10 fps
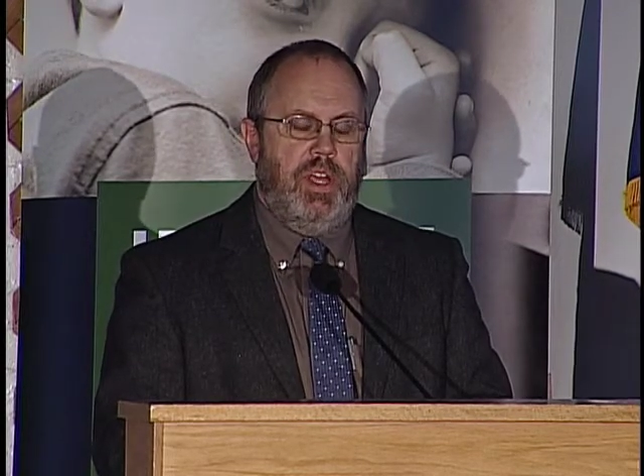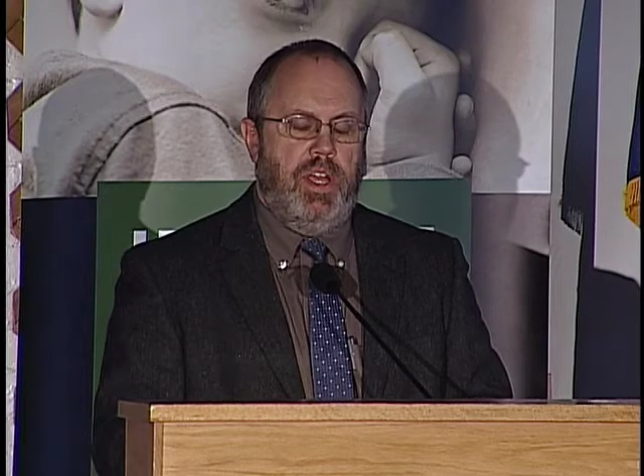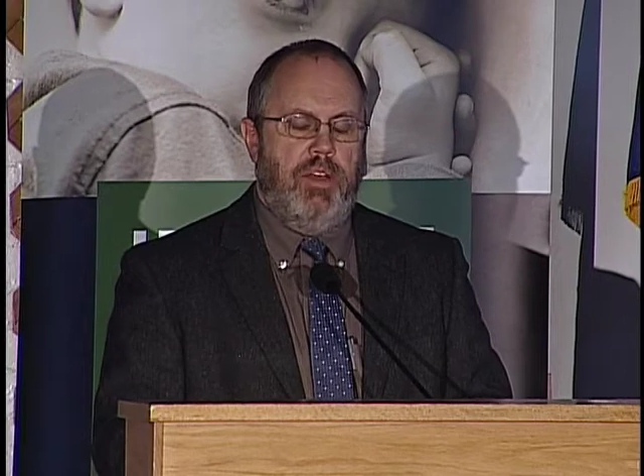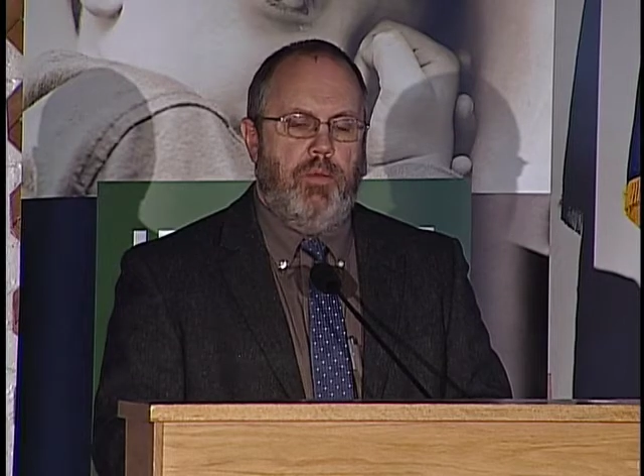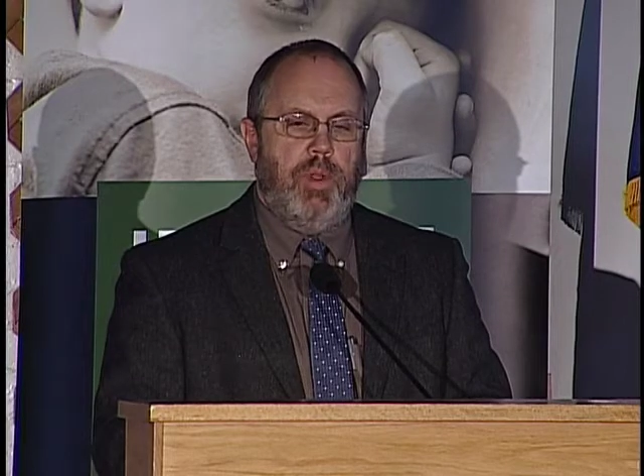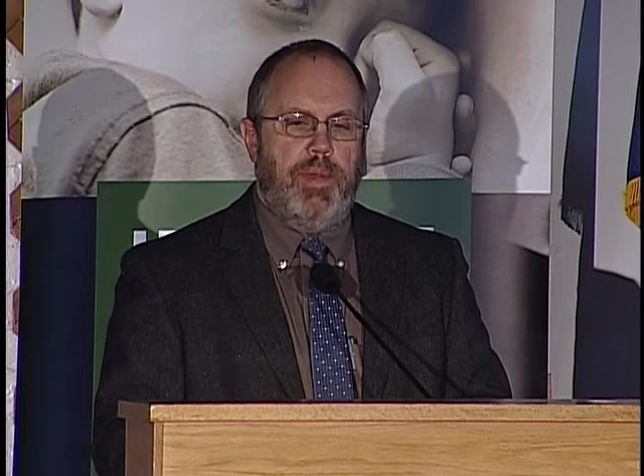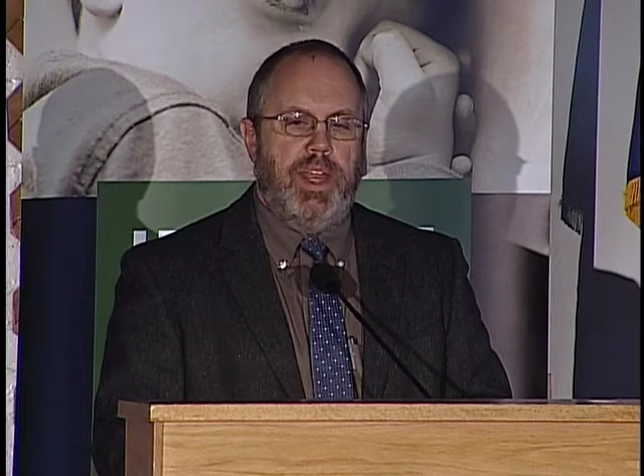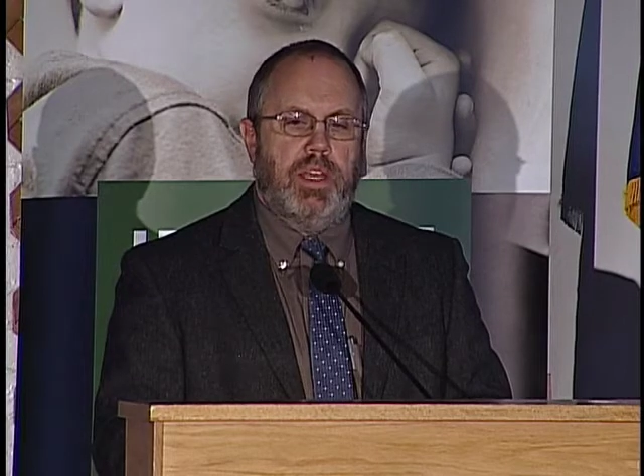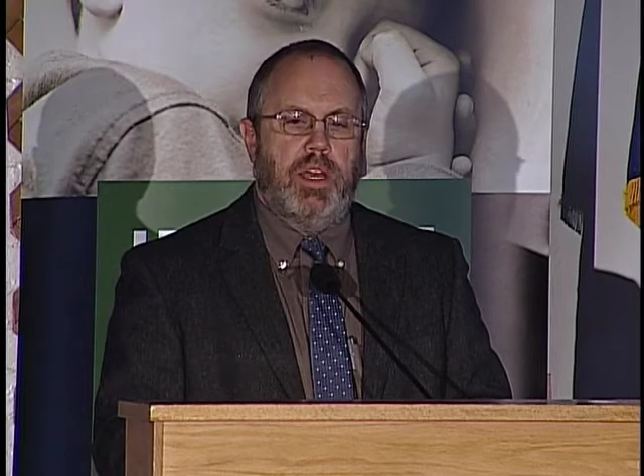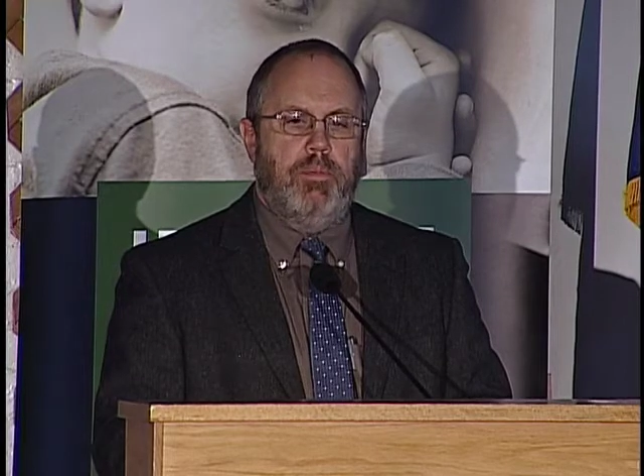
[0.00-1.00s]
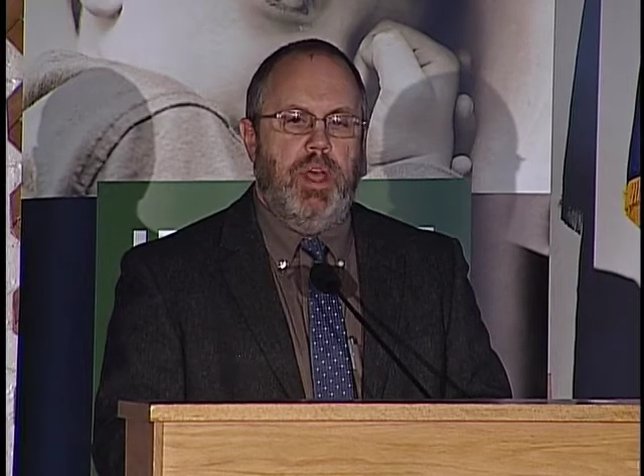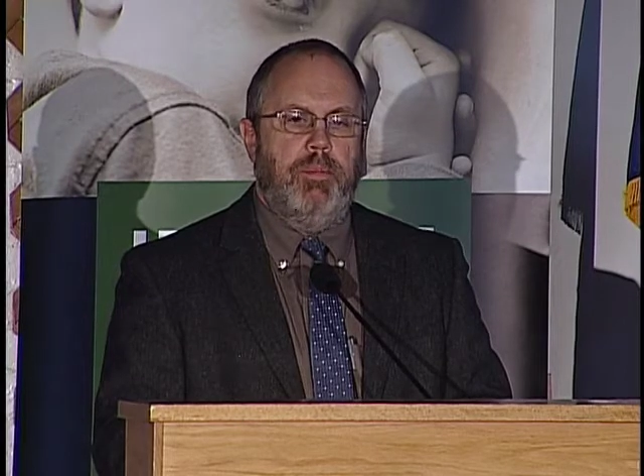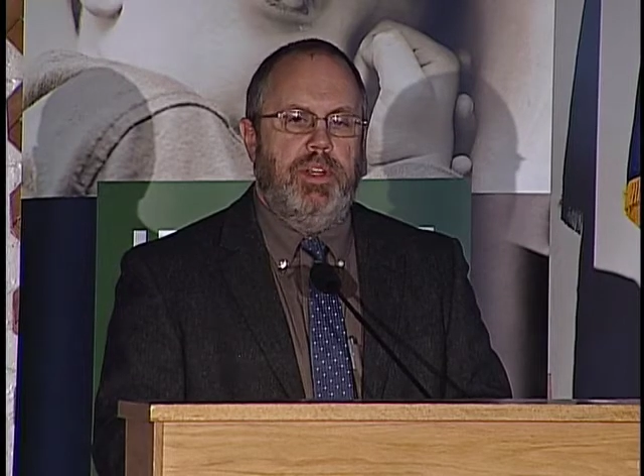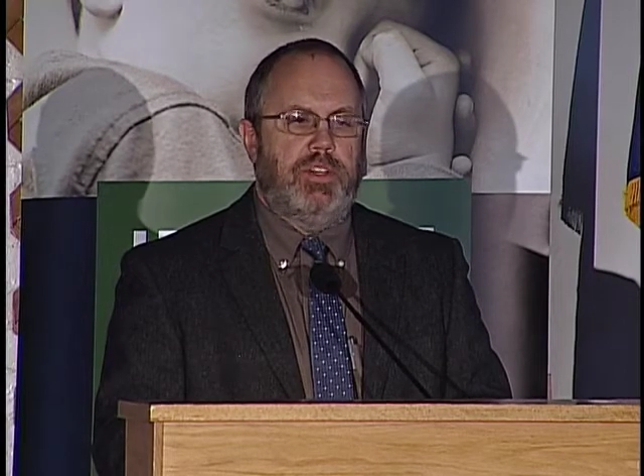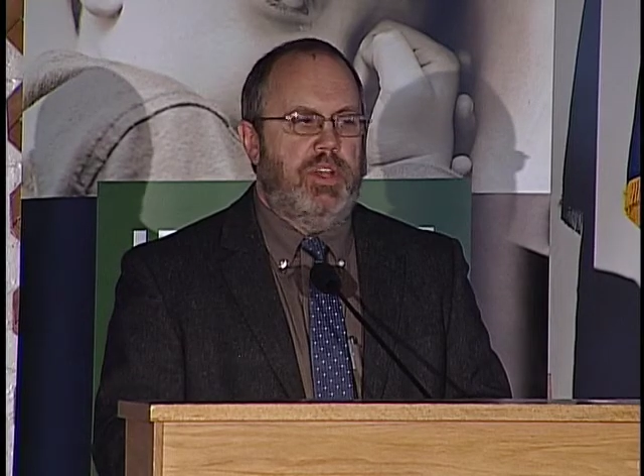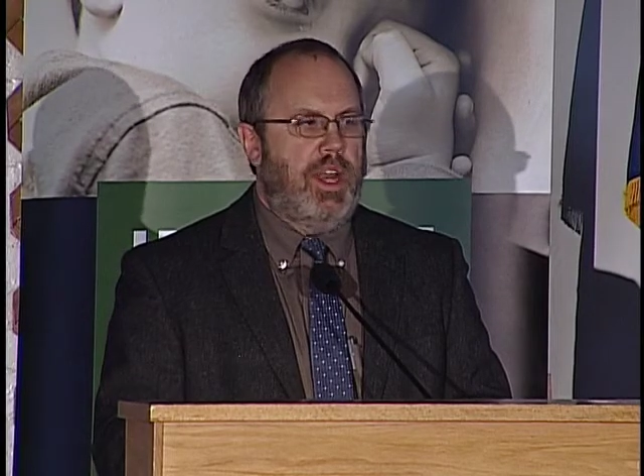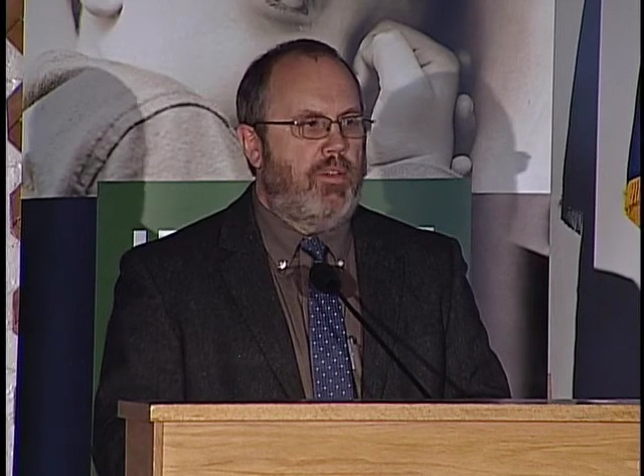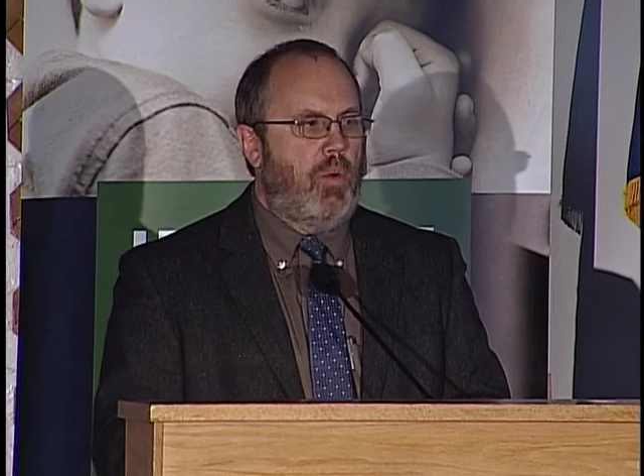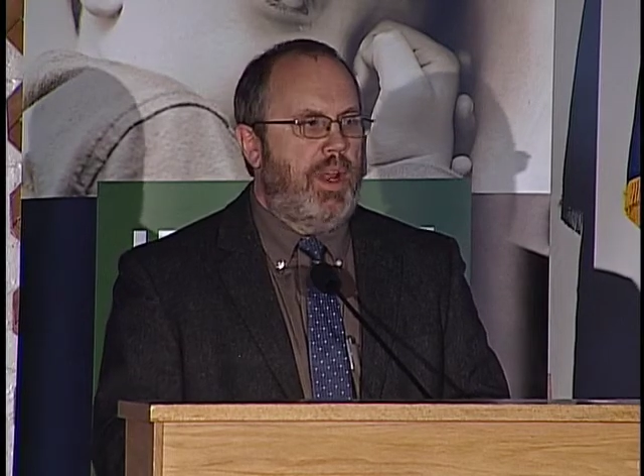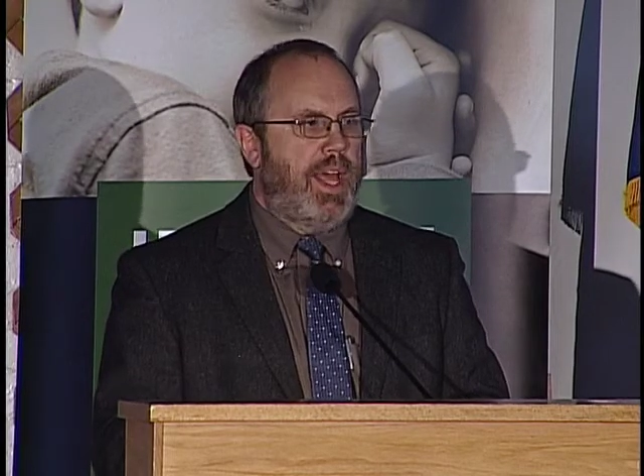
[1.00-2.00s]
If we made a commitment to never
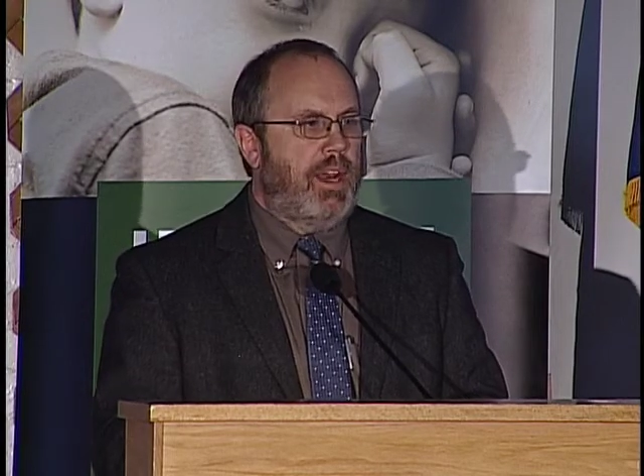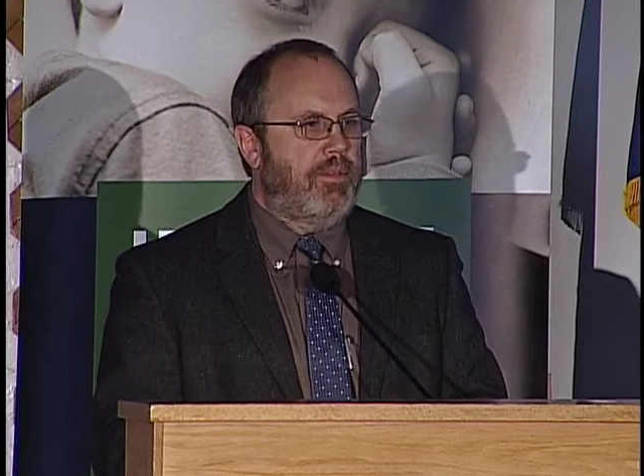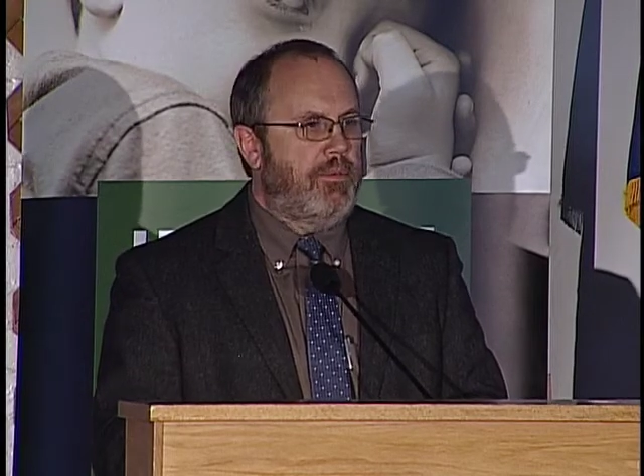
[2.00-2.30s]
run out of